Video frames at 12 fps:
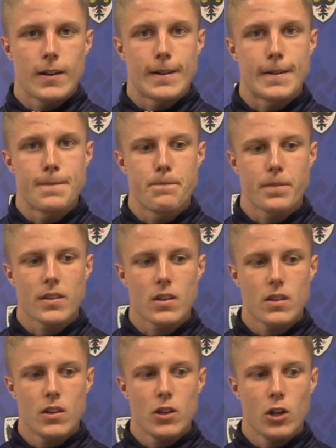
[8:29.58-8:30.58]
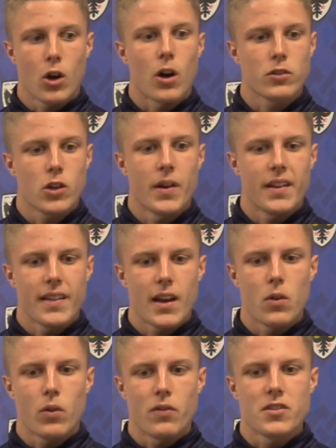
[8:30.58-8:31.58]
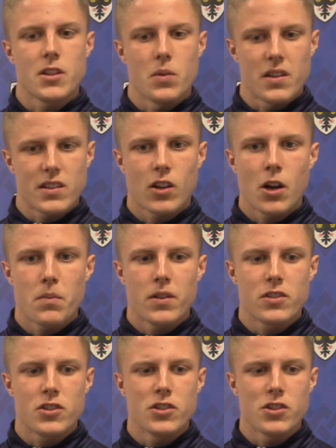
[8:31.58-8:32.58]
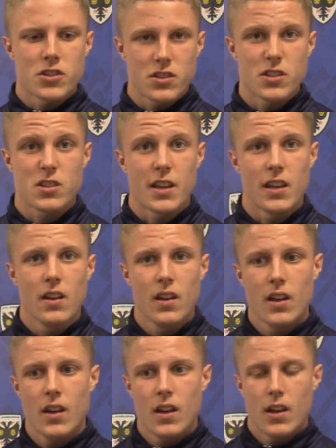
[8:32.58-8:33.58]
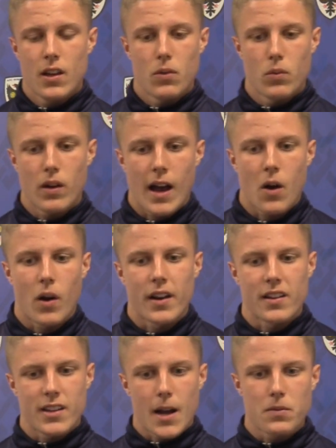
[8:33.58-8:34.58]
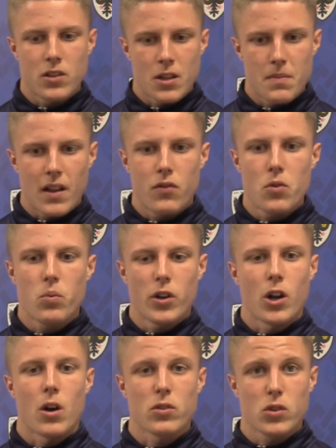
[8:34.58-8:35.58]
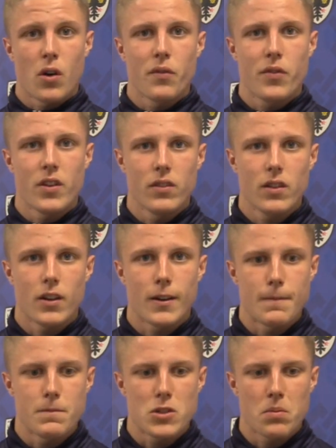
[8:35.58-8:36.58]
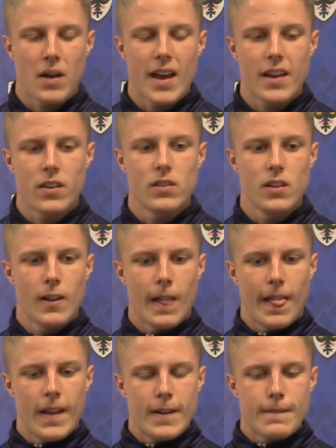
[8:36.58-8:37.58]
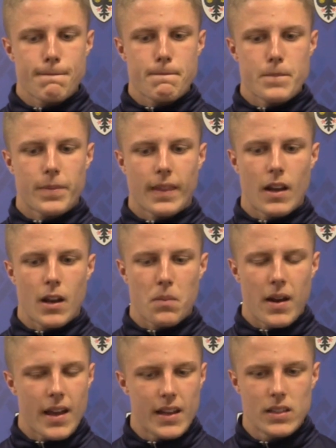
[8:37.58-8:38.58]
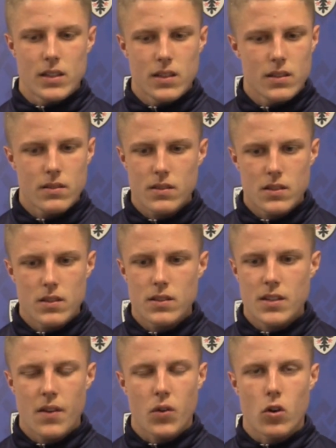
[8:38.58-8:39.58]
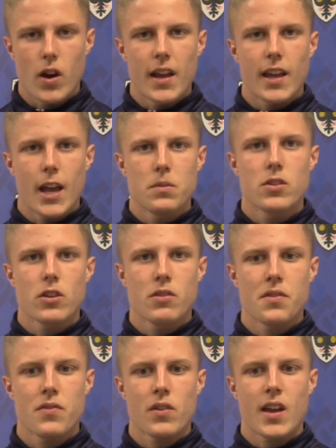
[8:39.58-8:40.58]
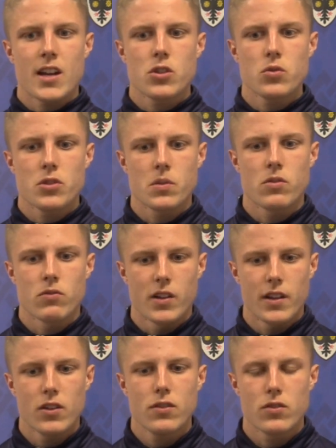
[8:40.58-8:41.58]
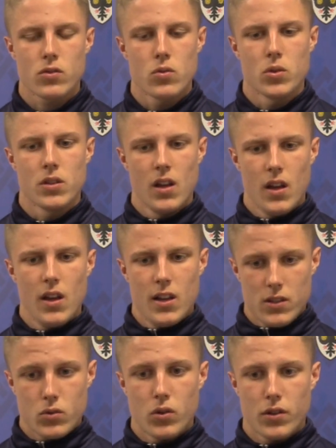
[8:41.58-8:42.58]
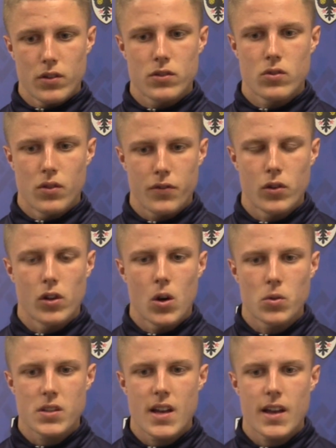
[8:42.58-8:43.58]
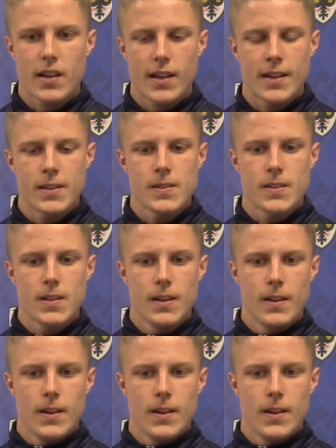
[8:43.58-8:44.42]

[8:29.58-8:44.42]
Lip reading: You know, I was going in there obviously with excitement just to see how I'd adapt to the men's football. You know, I was confident to play, and I played 7 or 8 games at Corinthian Casuals, which was really good. Scored a few goals there, and